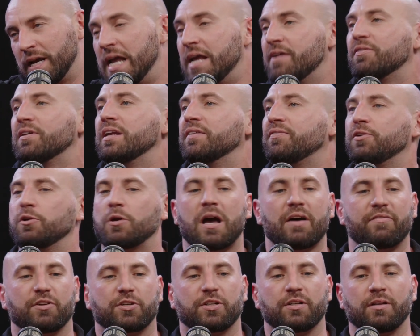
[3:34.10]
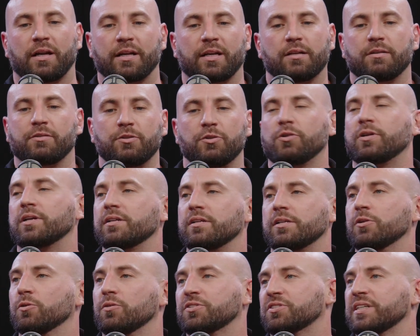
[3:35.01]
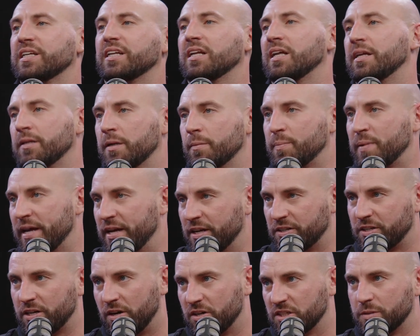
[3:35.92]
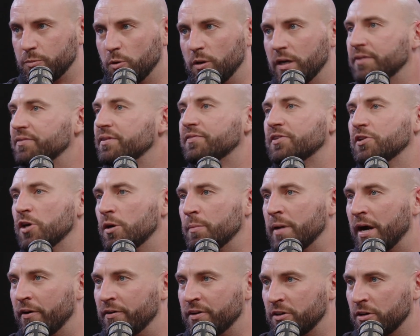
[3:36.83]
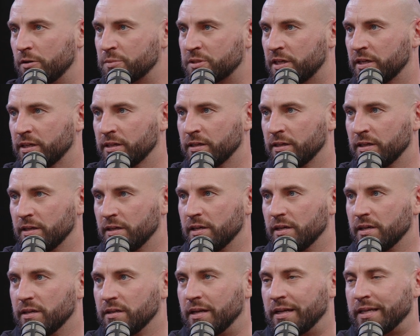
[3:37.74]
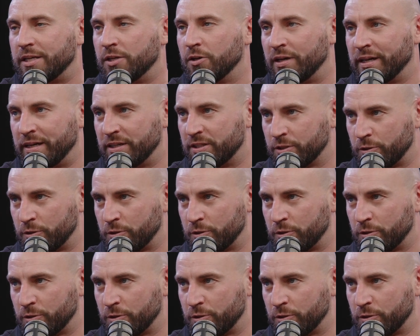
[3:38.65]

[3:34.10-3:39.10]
Even if you have a you'll still end up paying child support even if you're not married. You know what I'm saying? Like, you're gonna